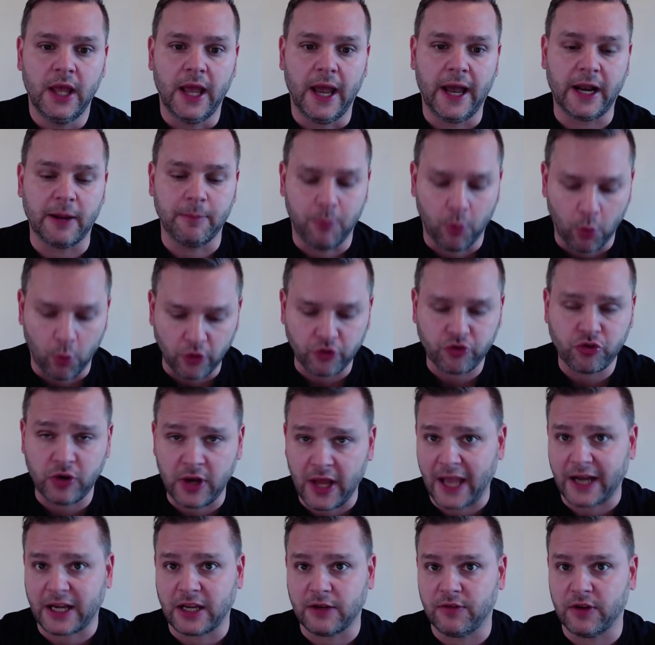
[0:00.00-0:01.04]
And abortion
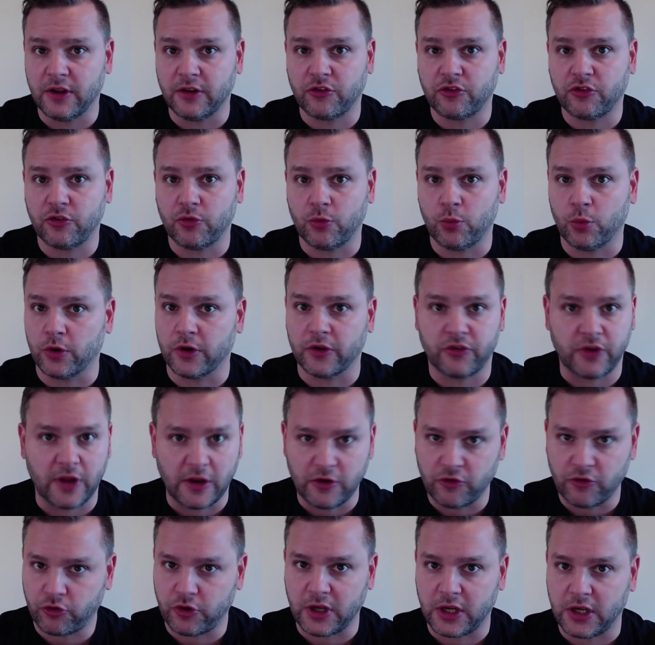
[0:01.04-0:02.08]
activists were
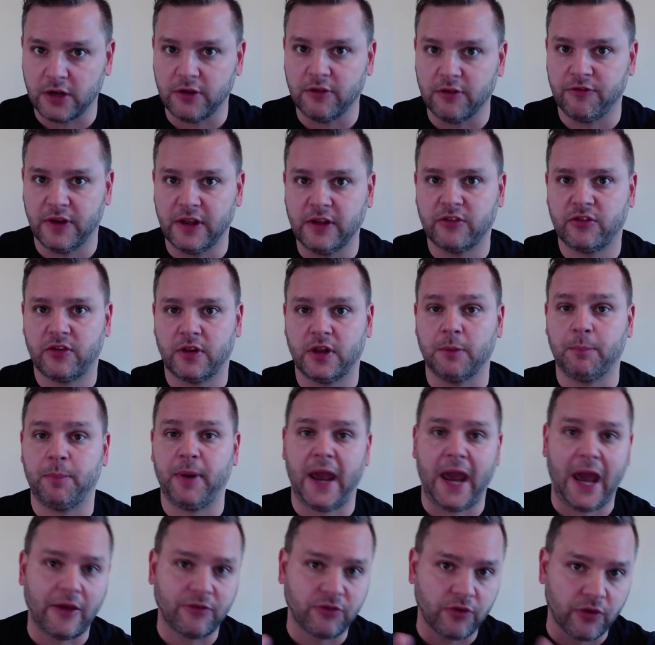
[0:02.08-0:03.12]
essentially convinced that the
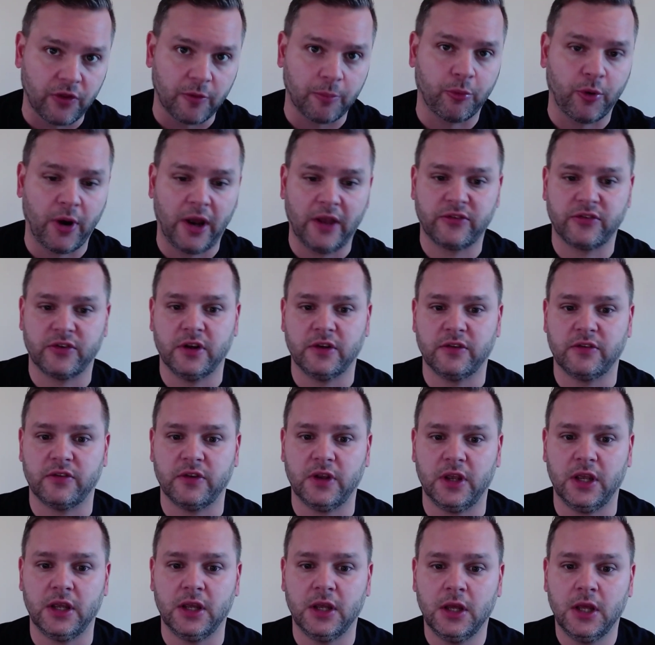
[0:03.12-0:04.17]
path to the
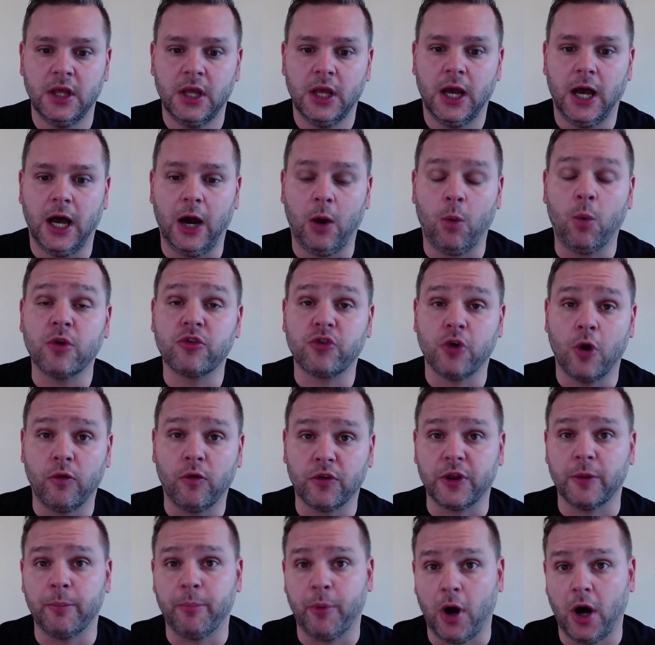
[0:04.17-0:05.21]
presidency was
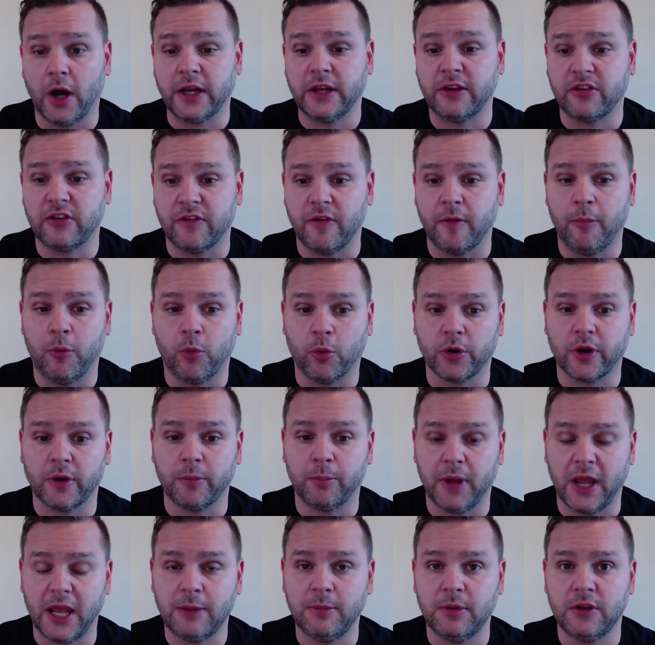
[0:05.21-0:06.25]
over the bodies of aborted
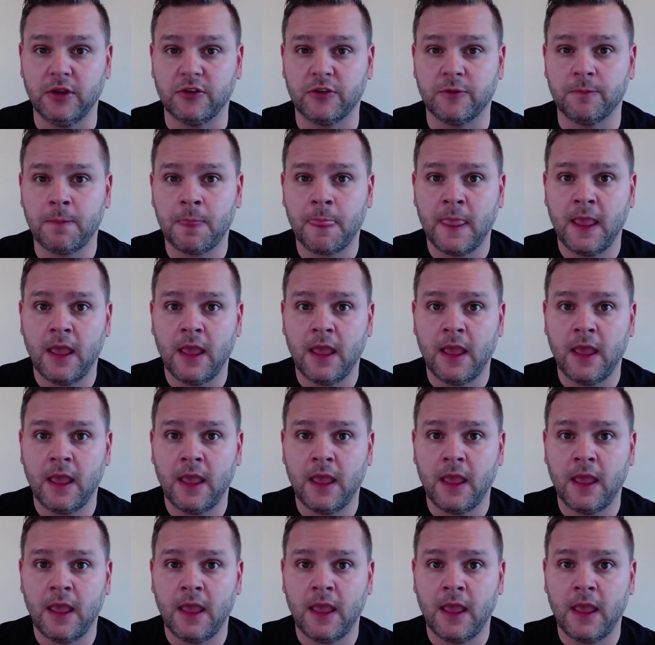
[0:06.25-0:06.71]
babies.